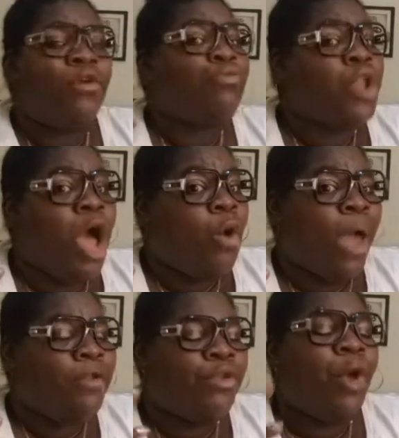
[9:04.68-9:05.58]
don't know.
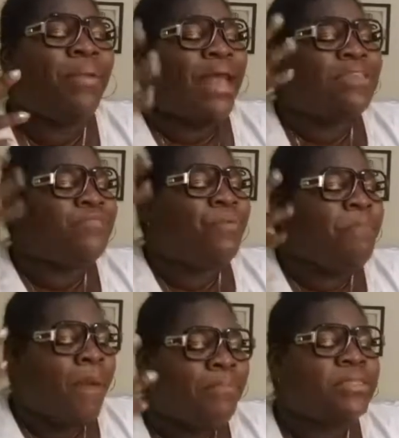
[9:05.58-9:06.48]
But I just
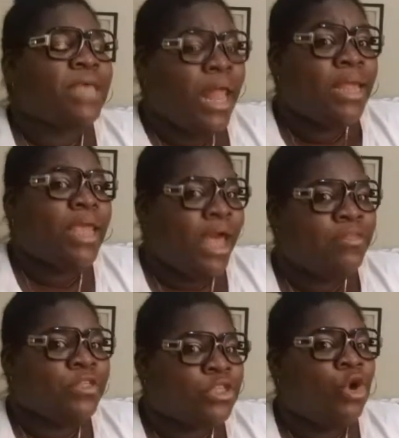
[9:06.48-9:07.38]
remember telling y'all
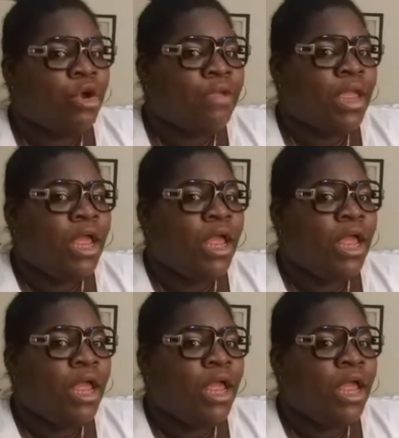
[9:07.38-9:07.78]
this story.